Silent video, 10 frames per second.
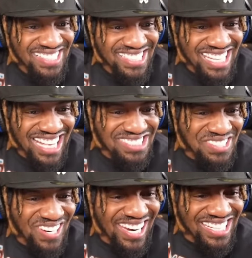That's
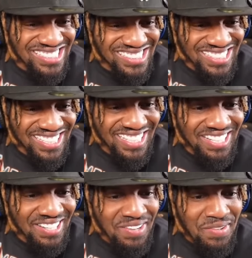crazy.
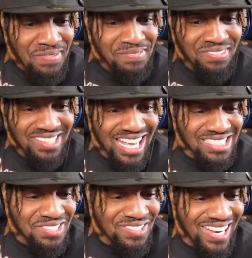That's
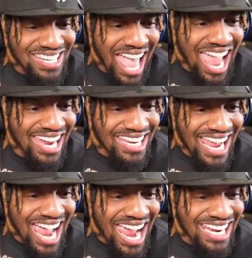crazy. Hey, they
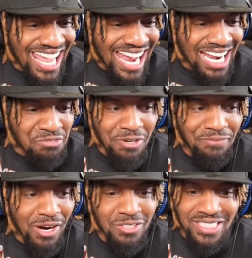hey, they gotta
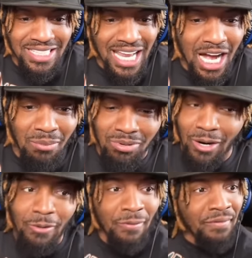reverse it now,
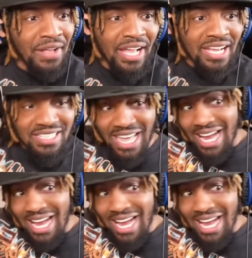bro. They